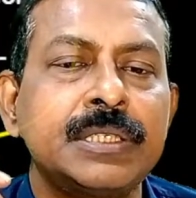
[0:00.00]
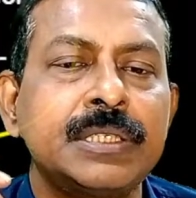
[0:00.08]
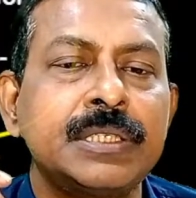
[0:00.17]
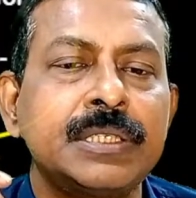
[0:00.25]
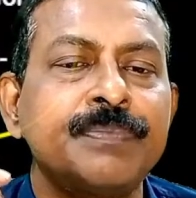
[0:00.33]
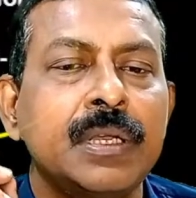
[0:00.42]

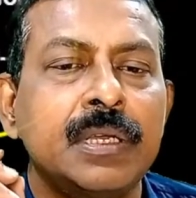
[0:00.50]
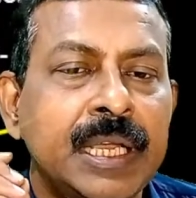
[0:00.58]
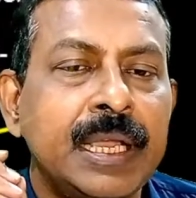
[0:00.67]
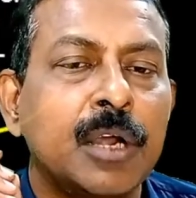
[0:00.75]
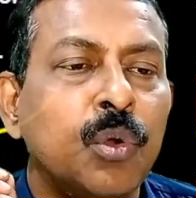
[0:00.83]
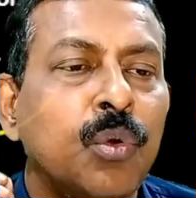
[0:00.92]
They are
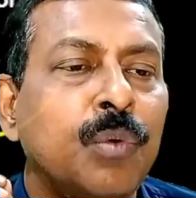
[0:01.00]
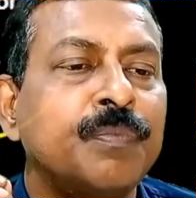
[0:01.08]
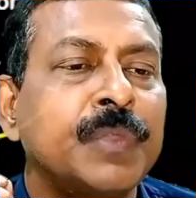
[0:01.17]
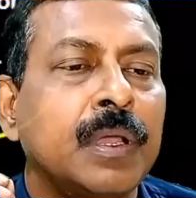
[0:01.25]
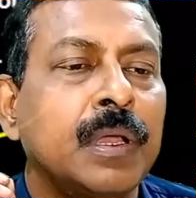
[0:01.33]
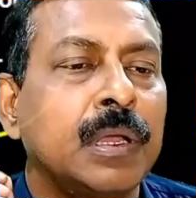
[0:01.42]
low
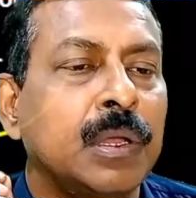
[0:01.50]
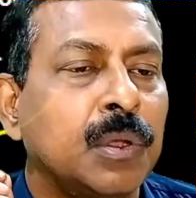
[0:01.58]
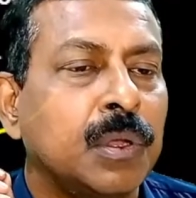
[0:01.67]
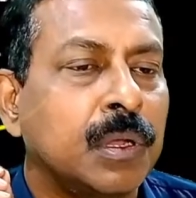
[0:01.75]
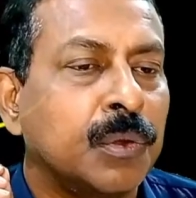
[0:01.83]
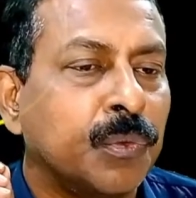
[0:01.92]

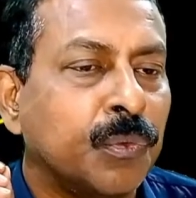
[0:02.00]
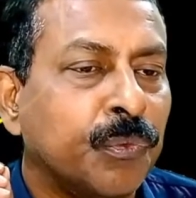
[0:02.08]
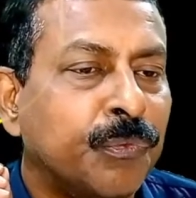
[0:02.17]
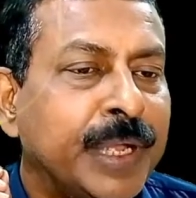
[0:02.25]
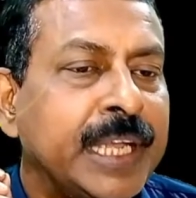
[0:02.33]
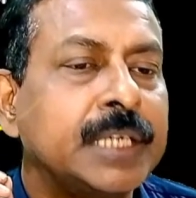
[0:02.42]

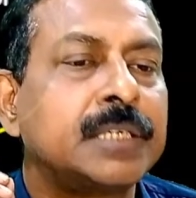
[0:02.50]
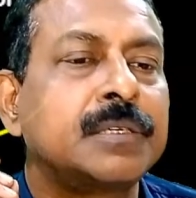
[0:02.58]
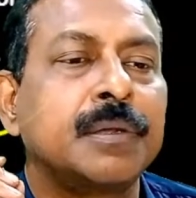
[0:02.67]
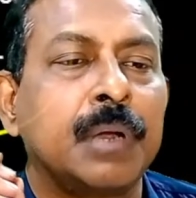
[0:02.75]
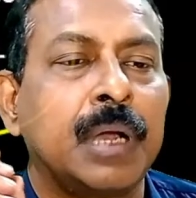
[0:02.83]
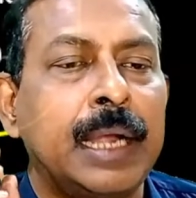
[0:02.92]
weight
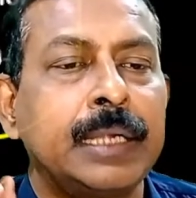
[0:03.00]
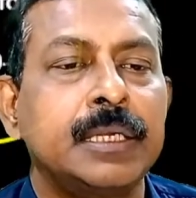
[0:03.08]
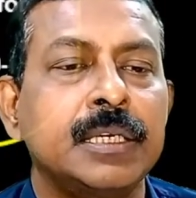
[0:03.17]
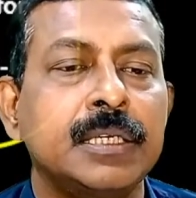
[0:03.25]
and